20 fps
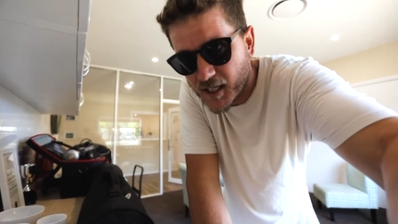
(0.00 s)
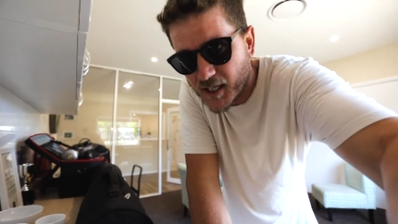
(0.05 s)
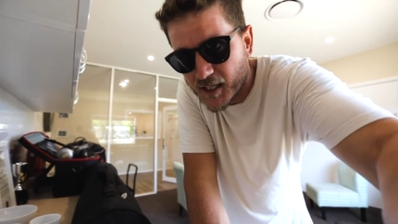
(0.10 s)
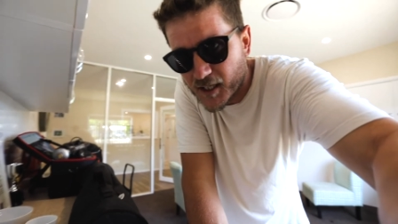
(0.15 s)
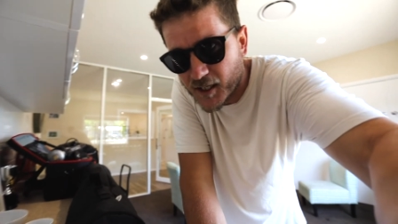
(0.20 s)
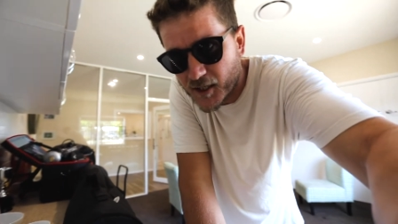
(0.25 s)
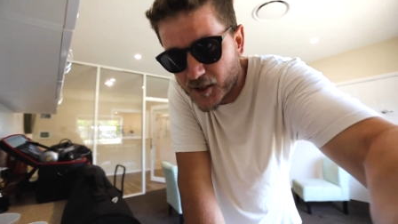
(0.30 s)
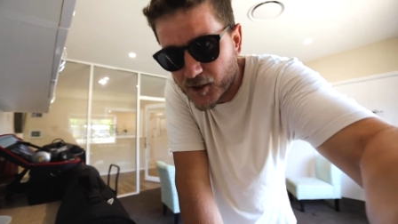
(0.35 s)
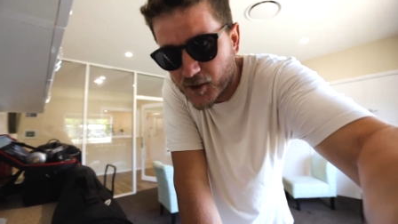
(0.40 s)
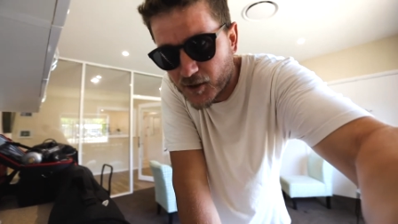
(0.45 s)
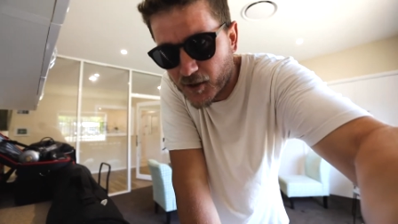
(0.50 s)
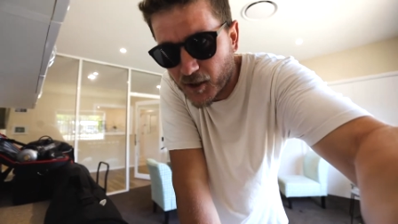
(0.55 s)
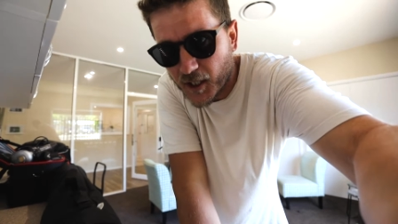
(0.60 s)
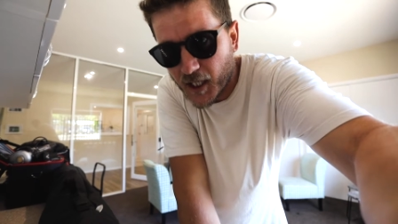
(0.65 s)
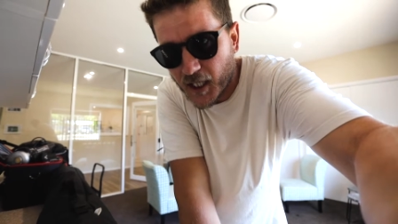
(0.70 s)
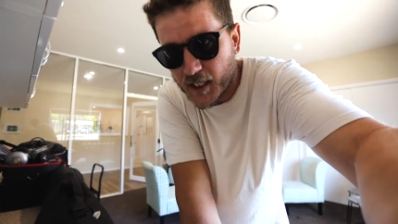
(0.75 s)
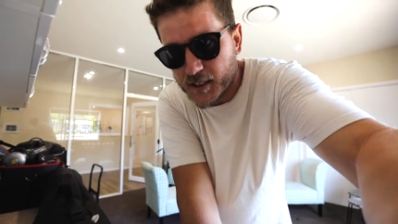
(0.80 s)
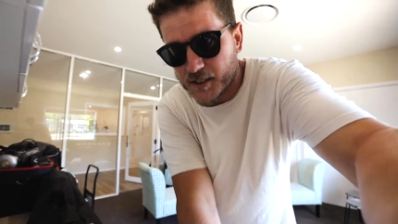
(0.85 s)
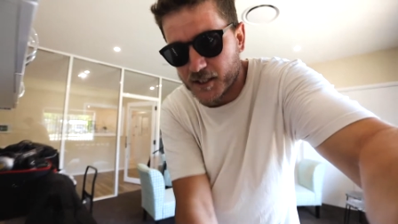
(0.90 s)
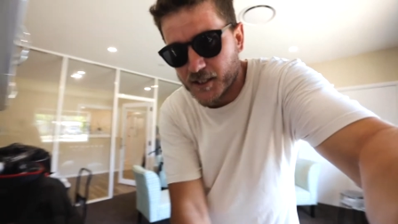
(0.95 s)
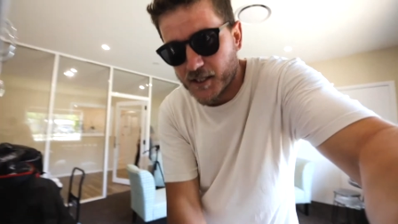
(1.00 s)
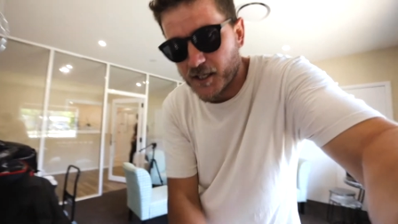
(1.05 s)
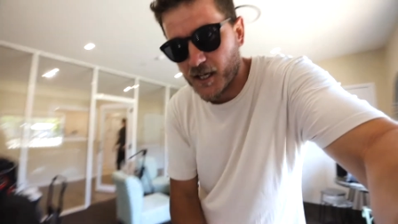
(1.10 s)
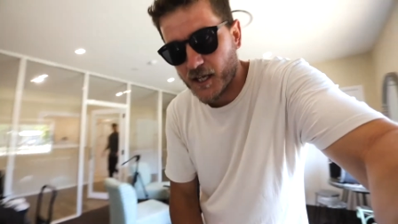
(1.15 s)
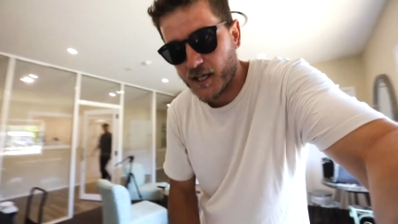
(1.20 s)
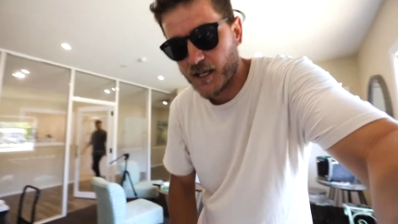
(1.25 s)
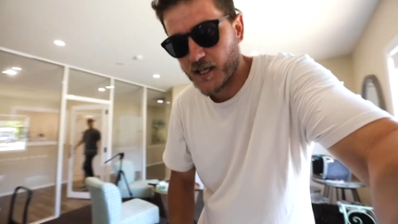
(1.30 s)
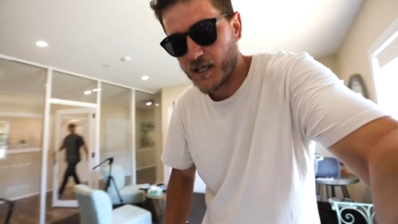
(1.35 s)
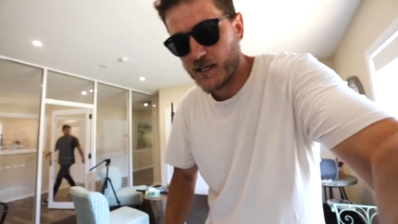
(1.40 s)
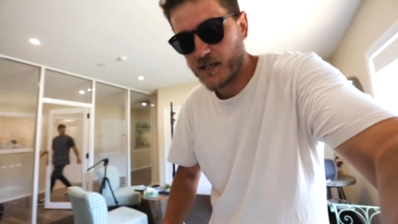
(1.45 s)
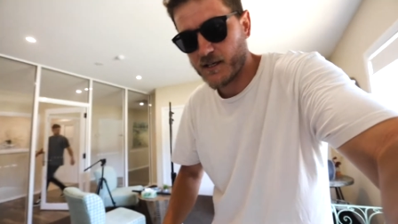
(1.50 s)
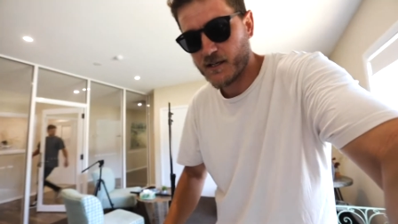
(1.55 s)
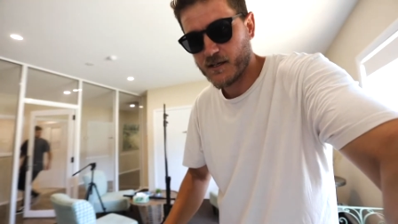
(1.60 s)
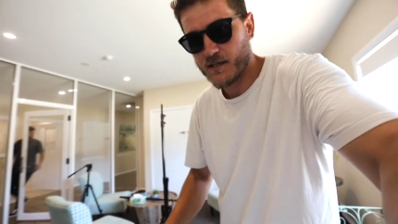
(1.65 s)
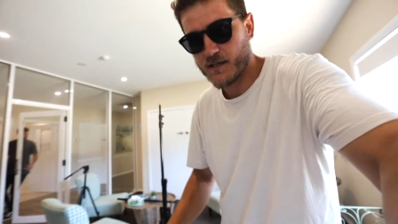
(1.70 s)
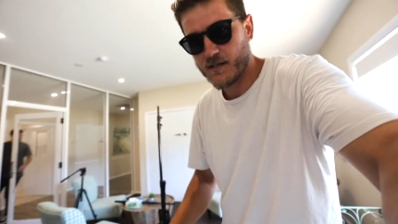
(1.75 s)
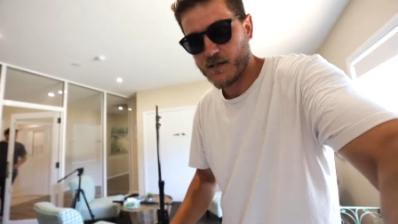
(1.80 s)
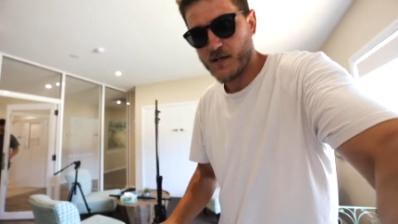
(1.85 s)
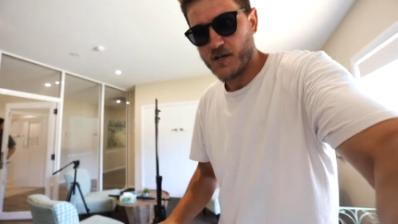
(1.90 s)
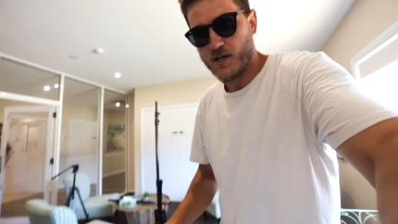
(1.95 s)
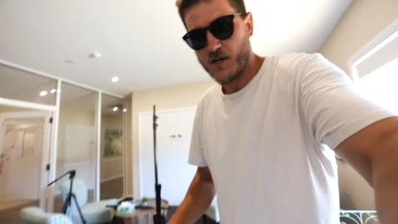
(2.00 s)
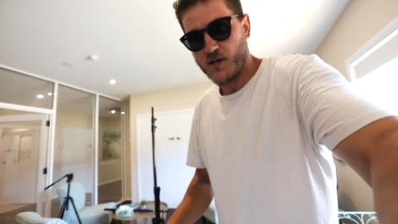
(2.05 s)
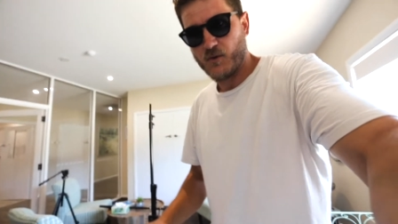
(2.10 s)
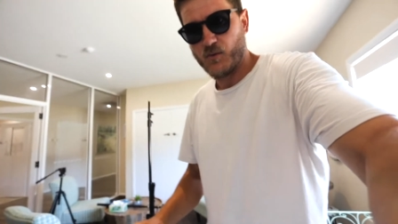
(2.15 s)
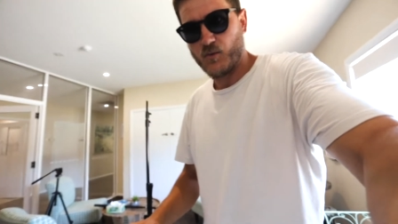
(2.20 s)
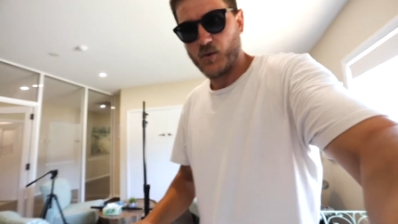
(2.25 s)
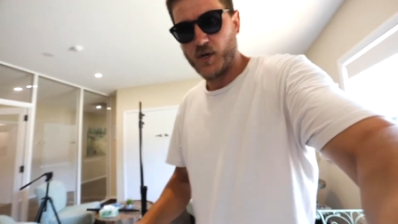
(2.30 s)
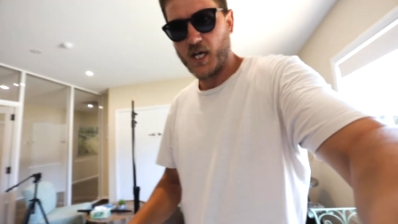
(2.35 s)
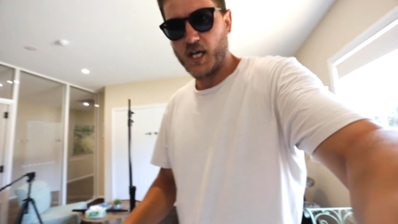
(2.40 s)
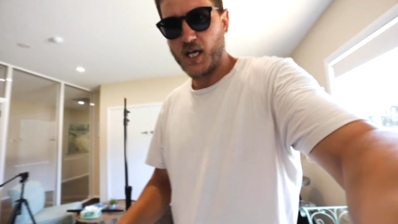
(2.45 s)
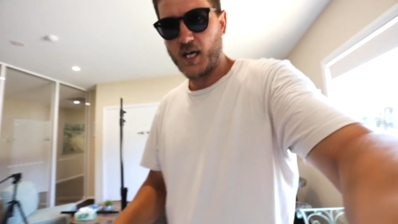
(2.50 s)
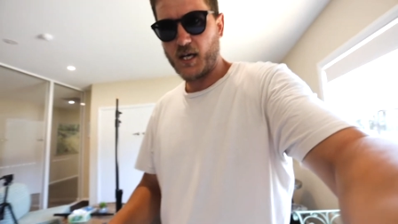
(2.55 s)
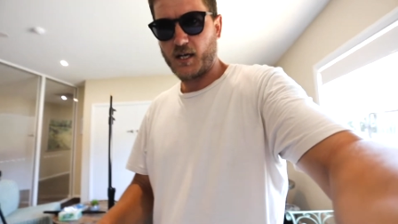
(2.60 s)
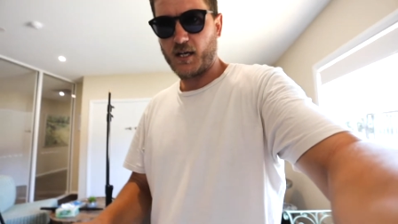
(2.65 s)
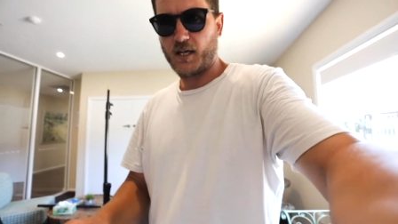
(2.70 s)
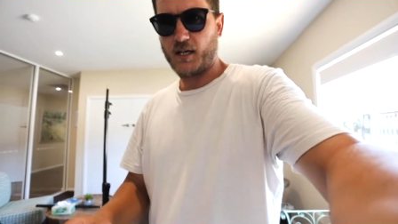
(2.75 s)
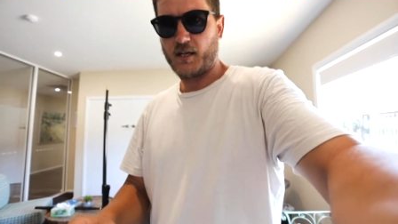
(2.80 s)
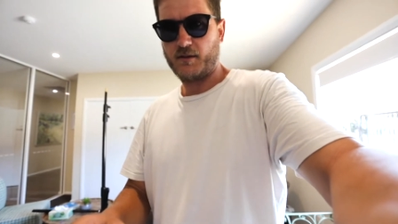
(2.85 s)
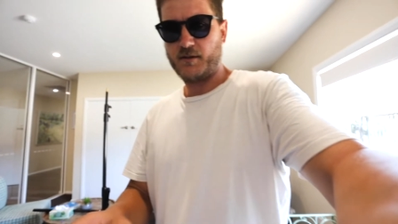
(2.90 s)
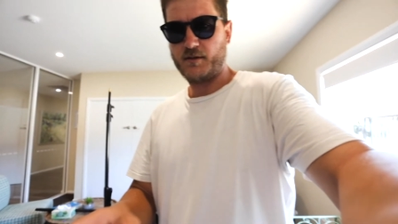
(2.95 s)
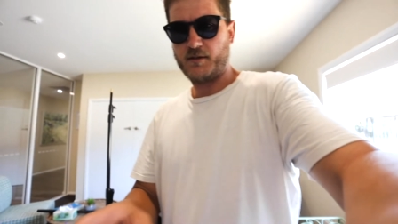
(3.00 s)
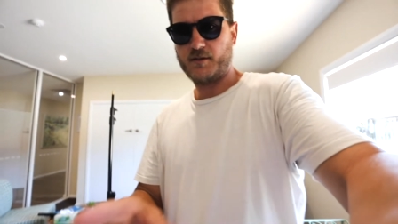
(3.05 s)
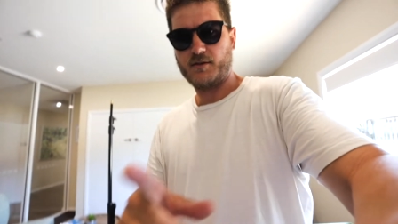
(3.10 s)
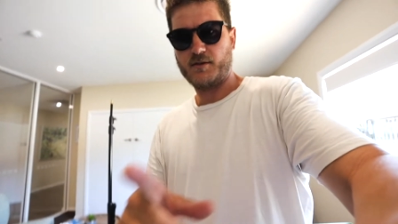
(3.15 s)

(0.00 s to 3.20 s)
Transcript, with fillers: in a new location and we are going